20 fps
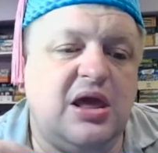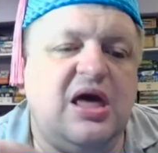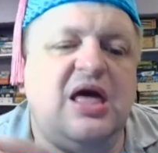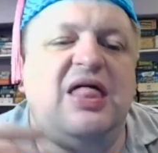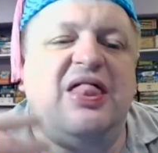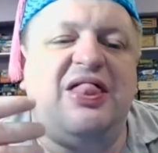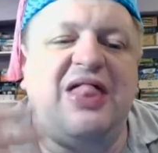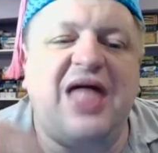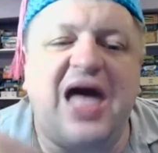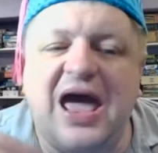
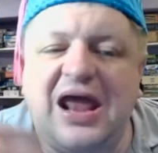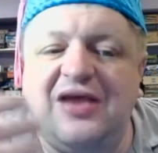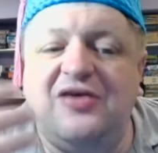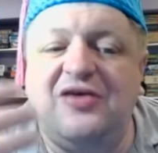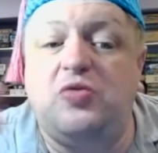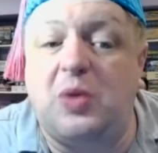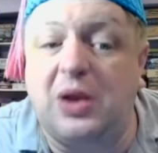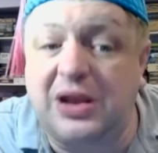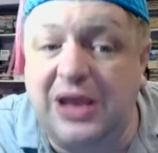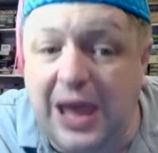That
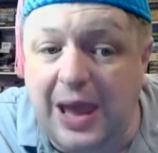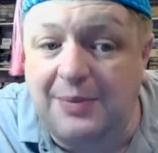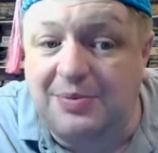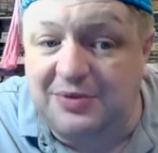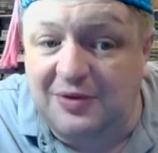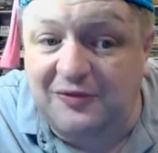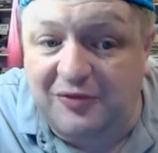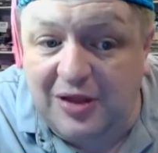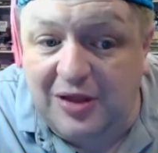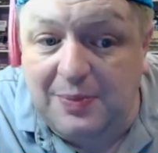is what
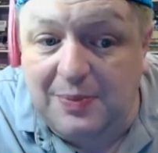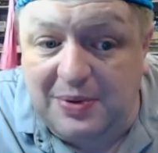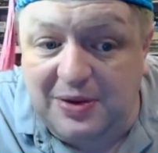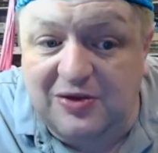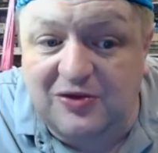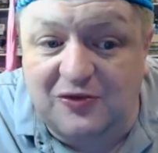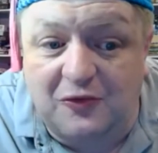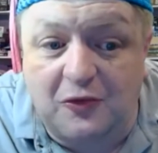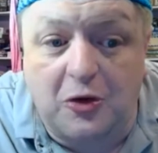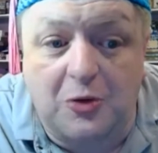Captain Flip
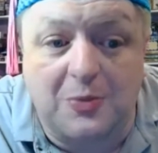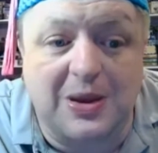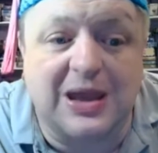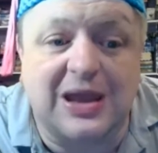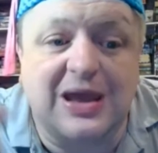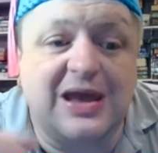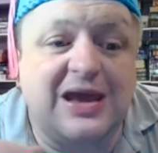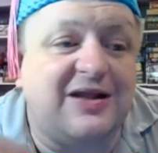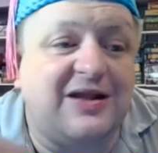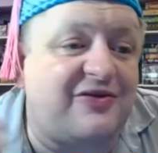is for me.
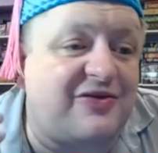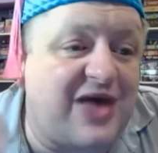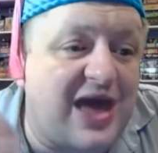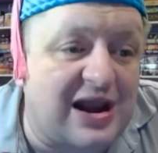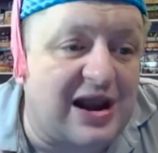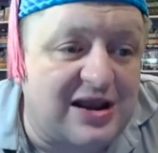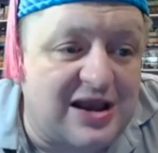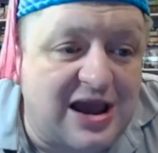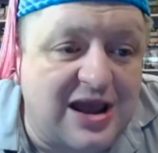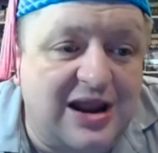It's
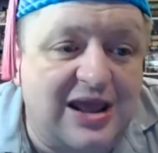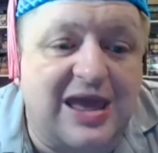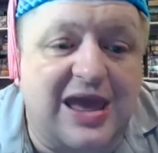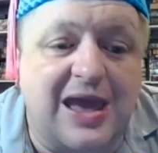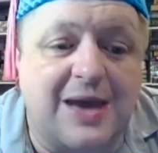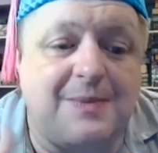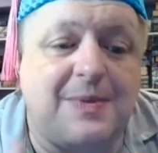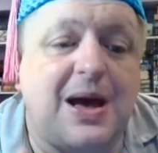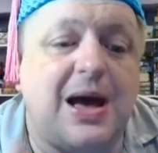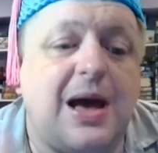that kind of
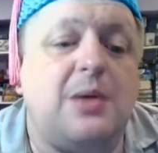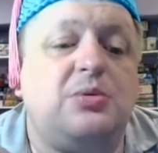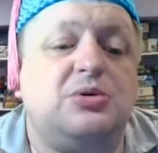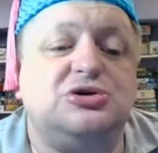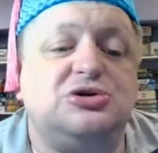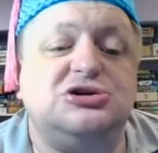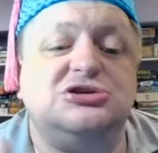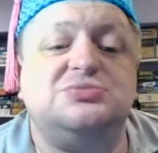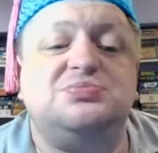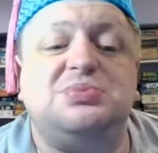game I will
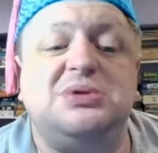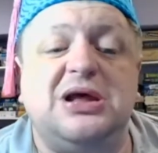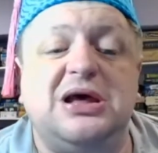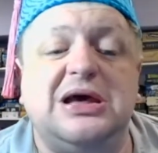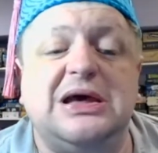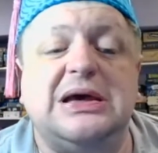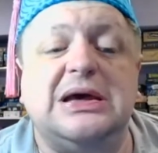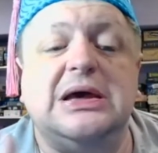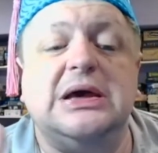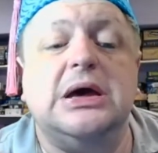just
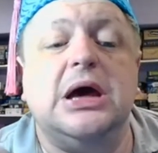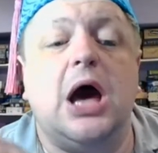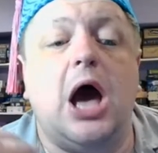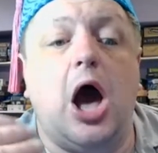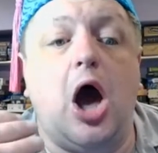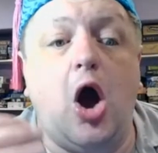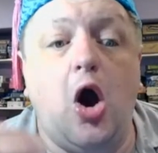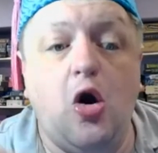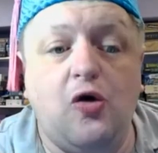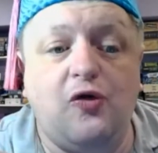play
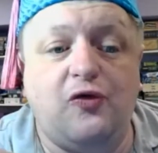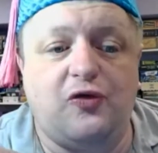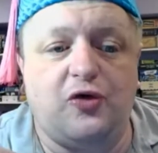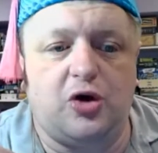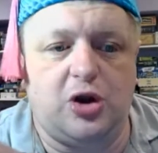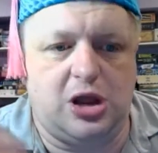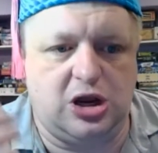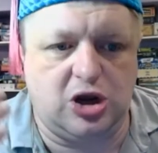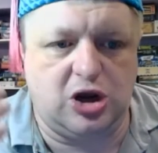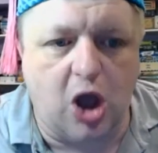
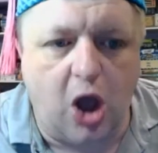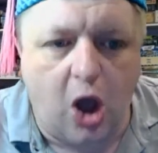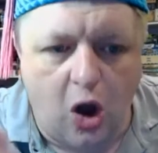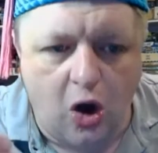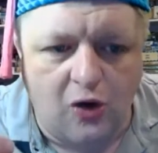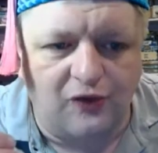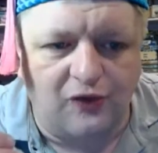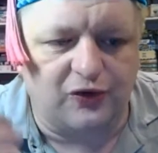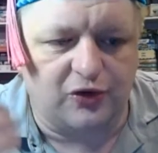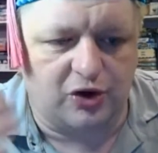over and
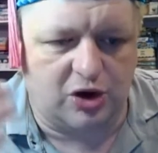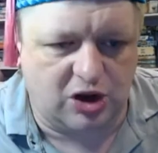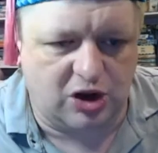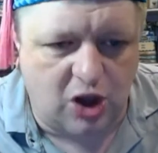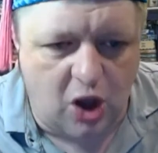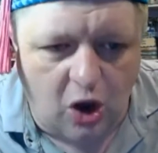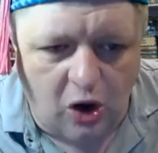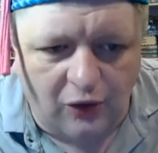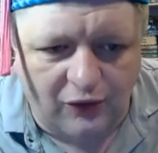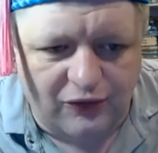over and
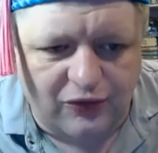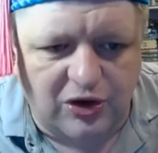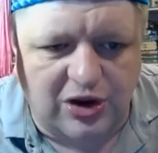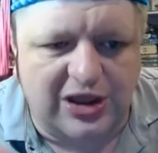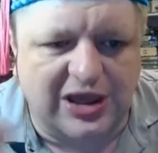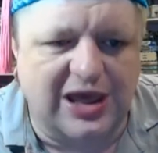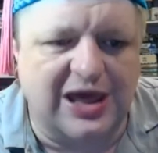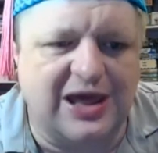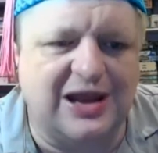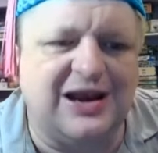over
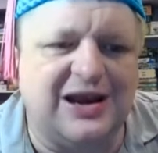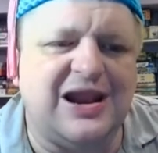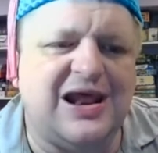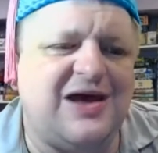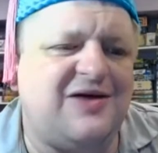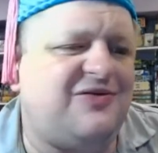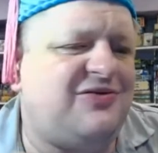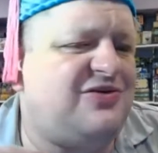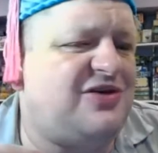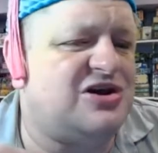again and
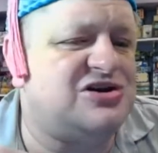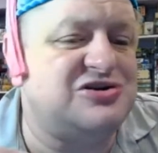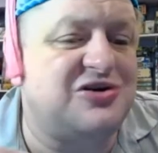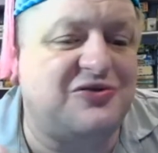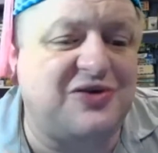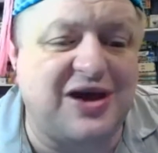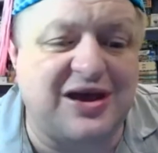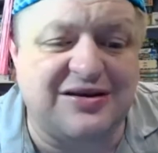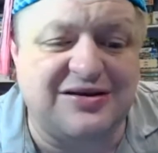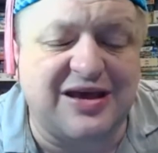have such a
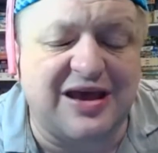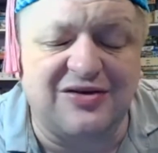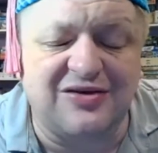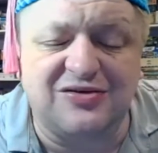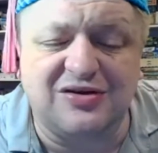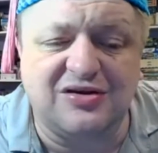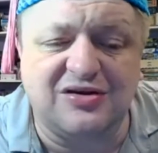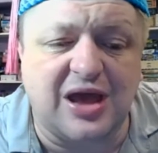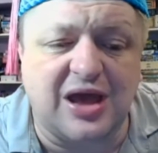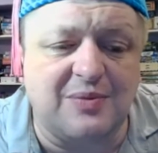
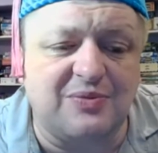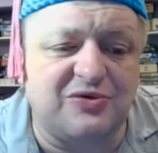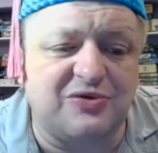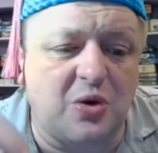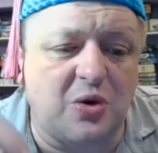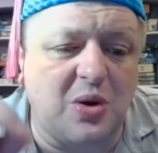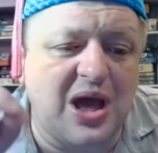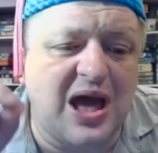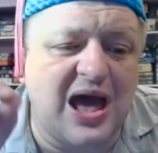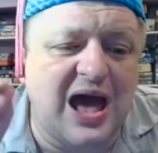fantastic time.
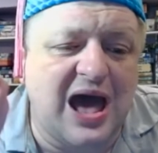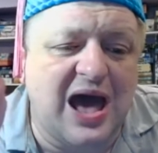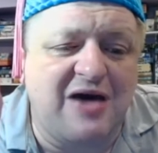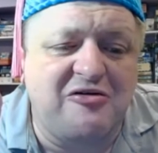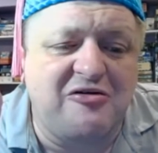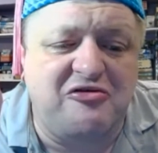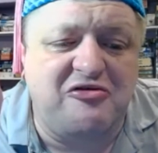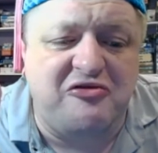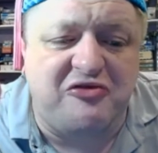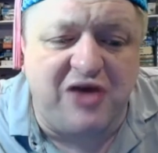So
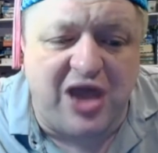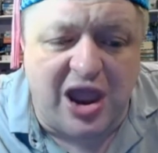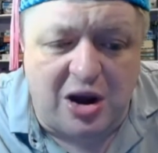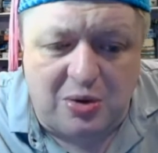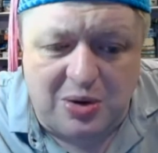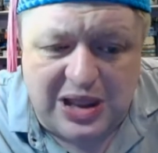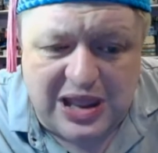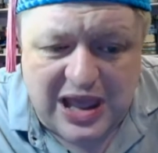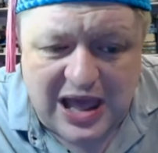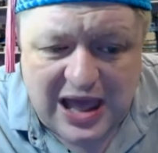
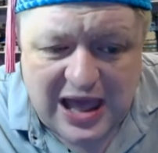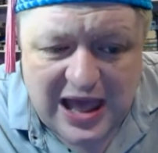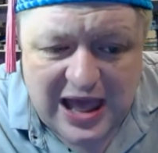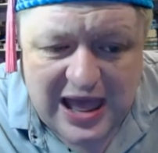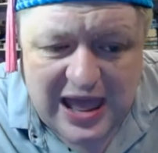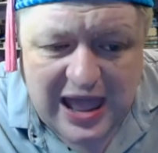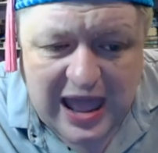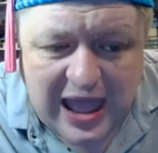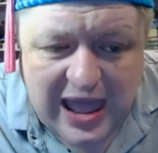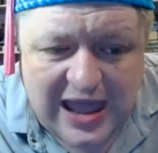very
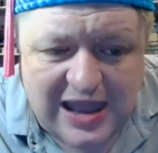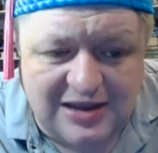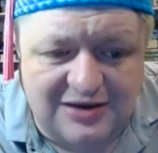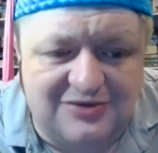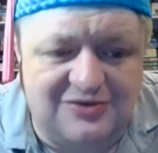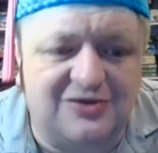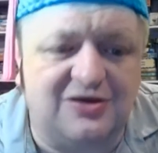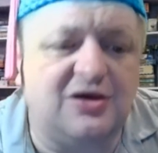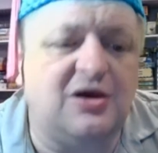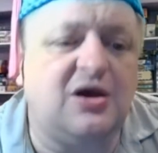high 8.